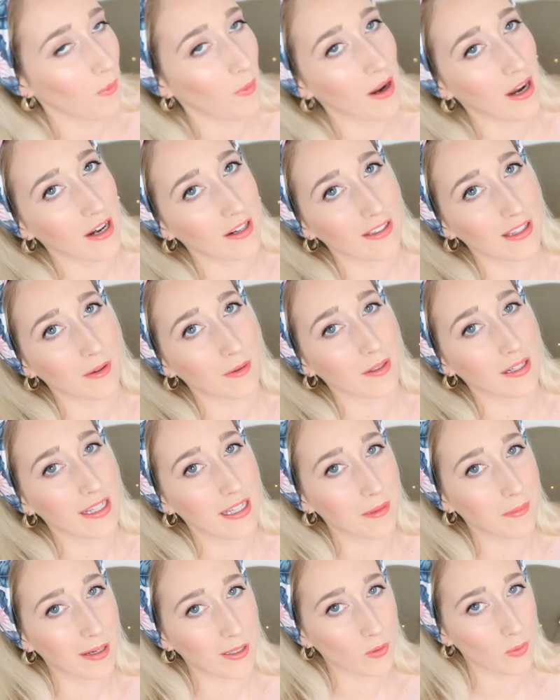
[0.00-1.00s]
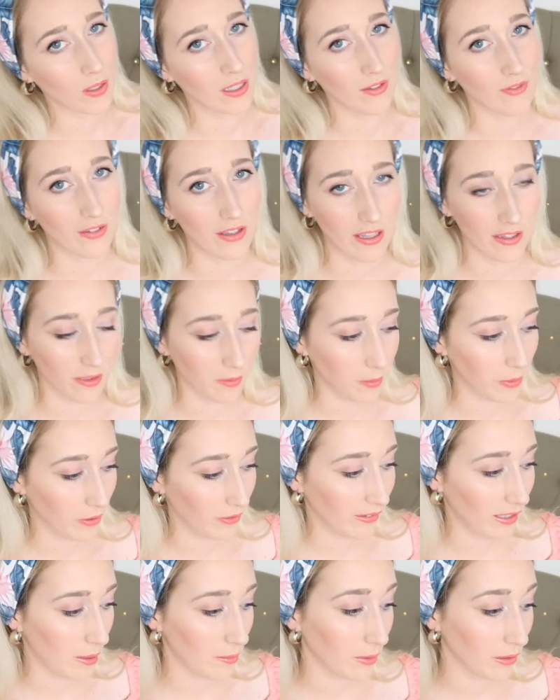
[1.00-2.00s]
where they were in my twenty-fifth
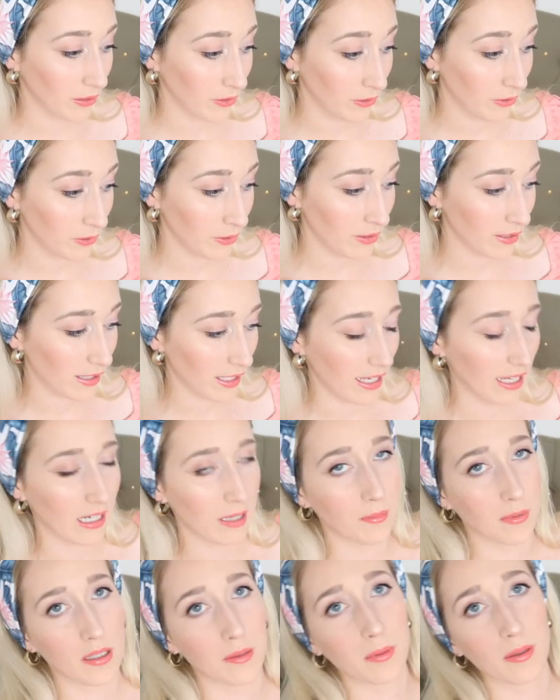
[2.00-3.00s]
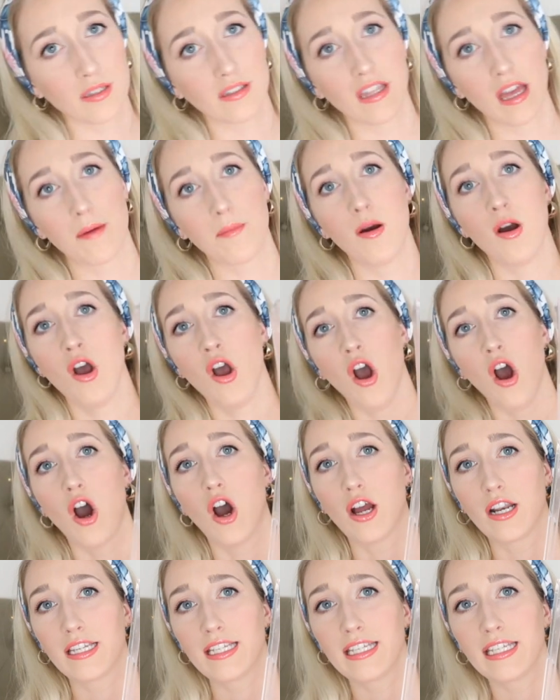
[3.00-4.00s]
birthday balloons, and I'm gonna put them
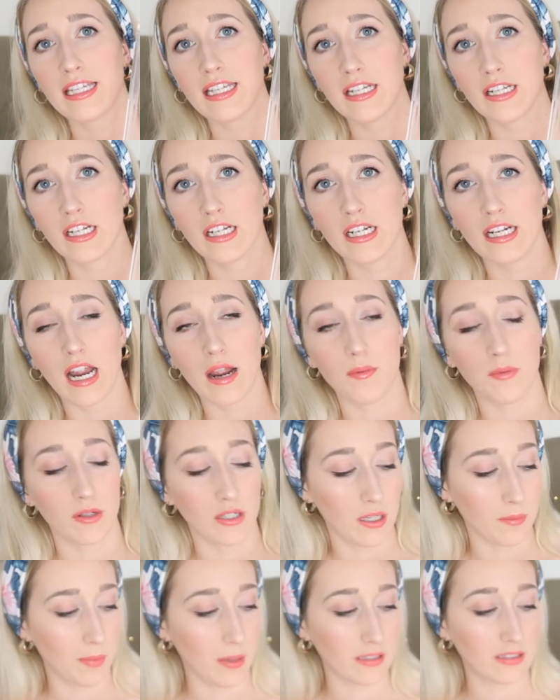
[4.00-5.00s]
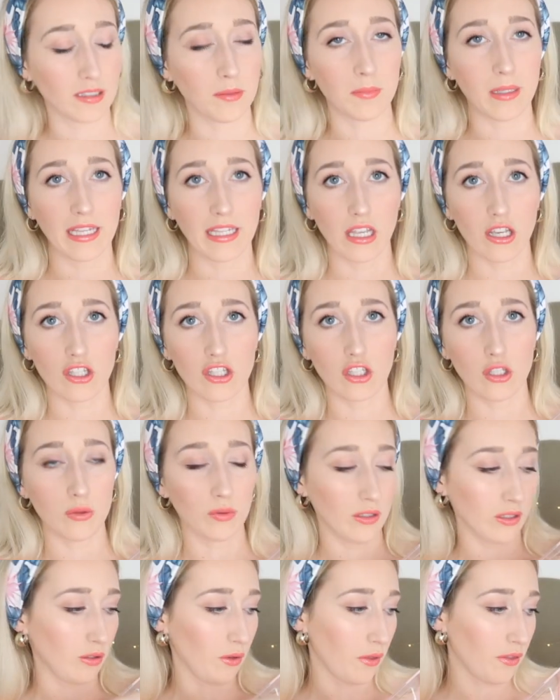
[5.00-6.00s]
on here, and we're gonna put some like
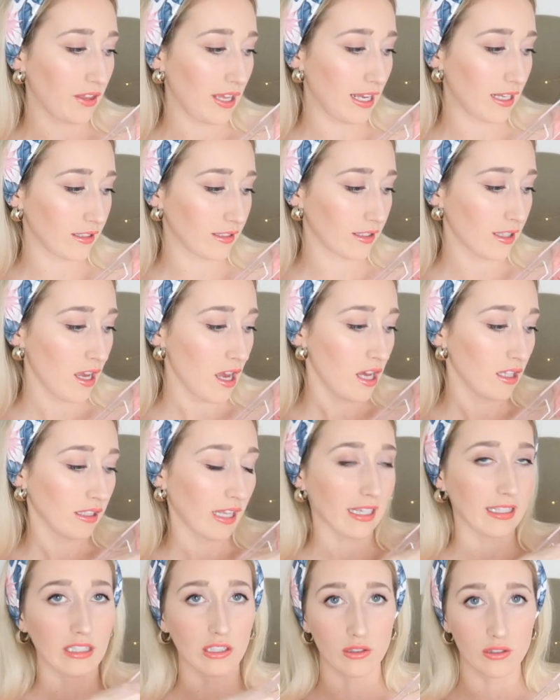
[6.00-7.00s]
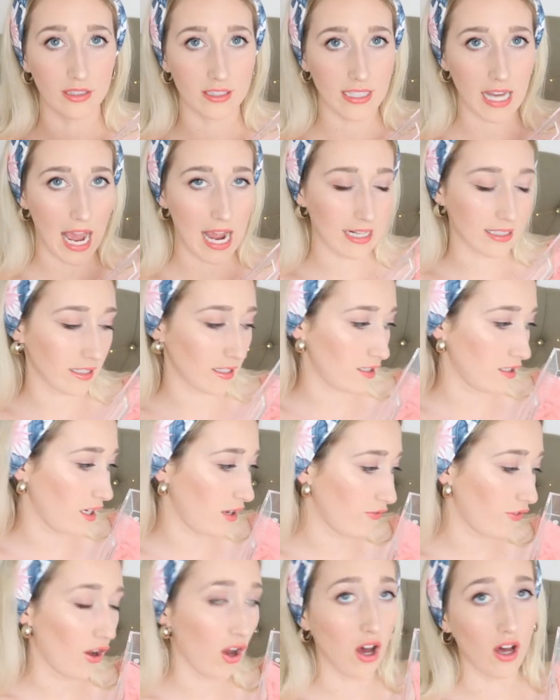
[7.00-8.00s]
cute little things like little snacks and
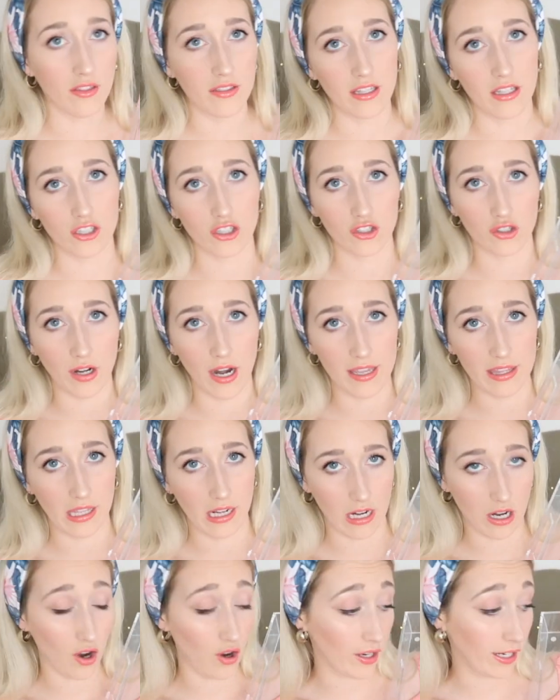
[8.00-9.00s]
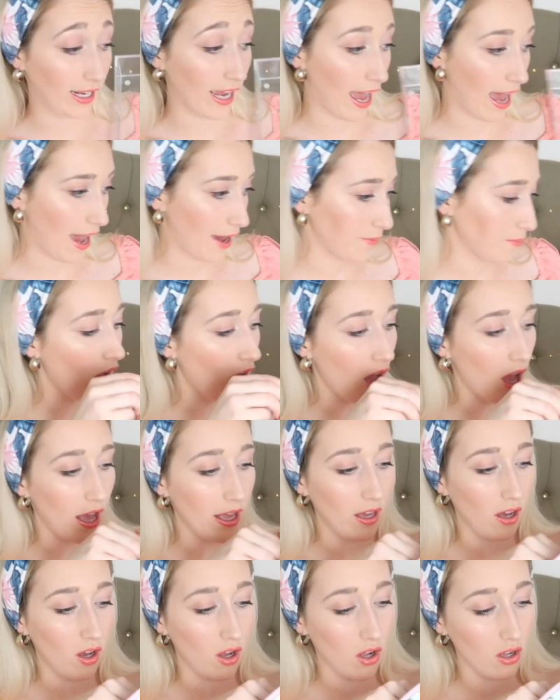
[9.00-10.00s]
stuff on this tray that I already had.
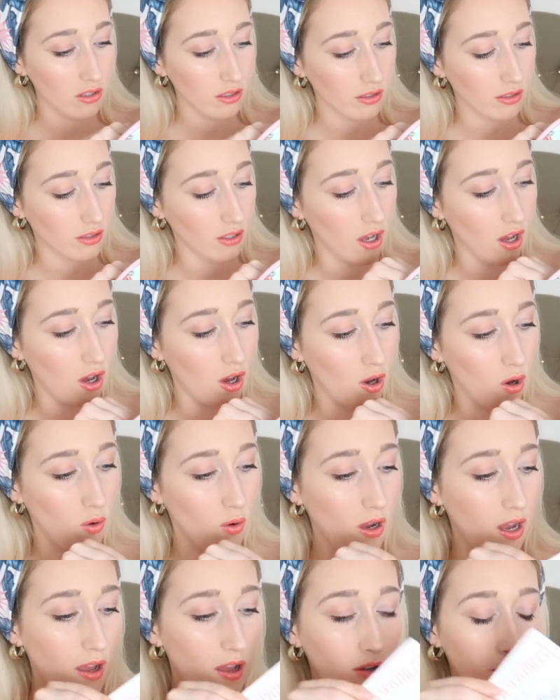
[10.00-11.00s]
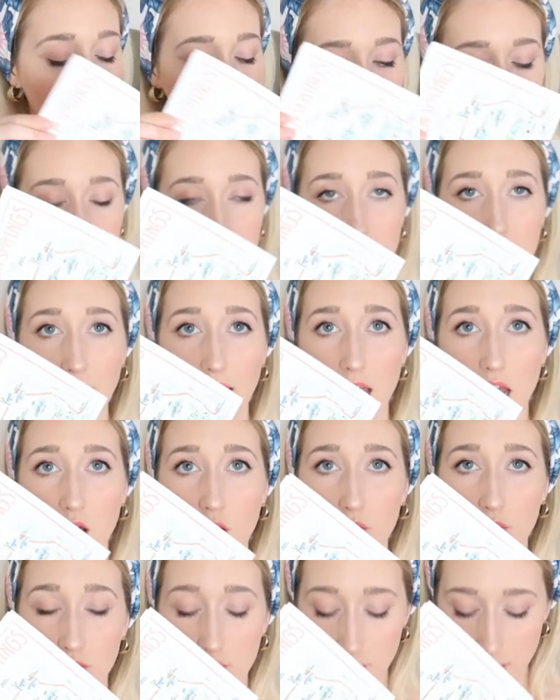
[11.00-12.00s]
I also printed
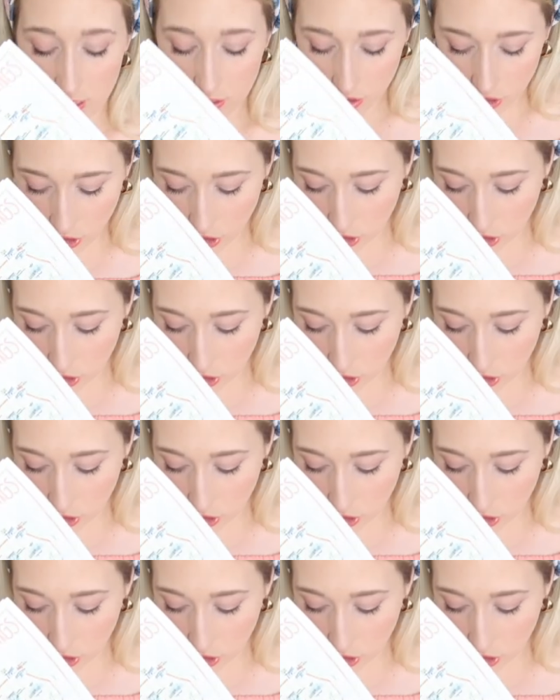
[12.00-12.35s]
out these